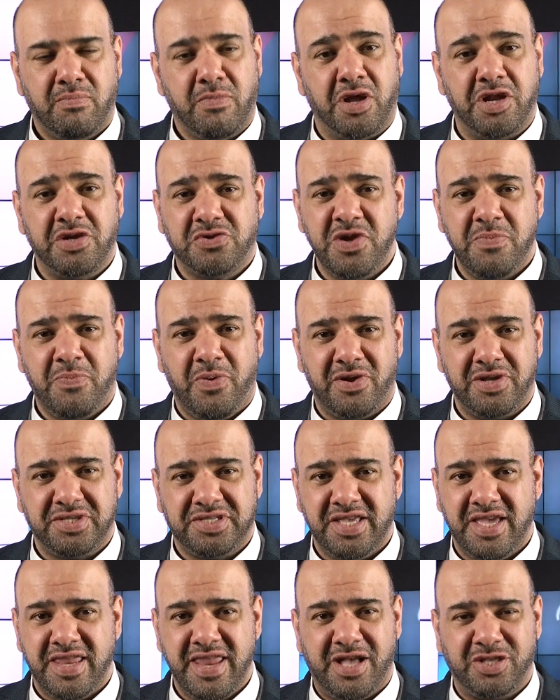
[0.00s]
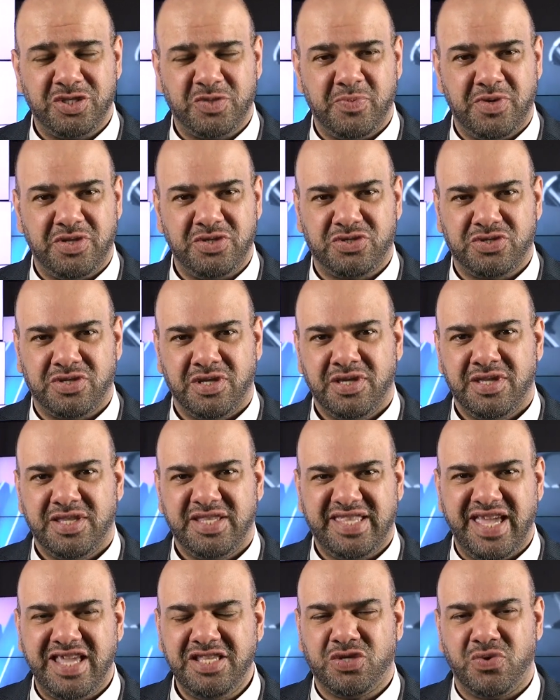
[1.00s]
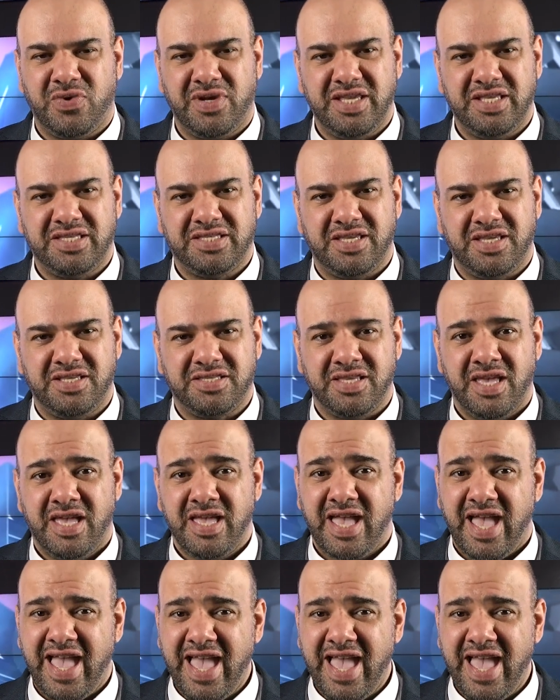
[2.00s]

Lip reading: monetary policy announcements, data releases,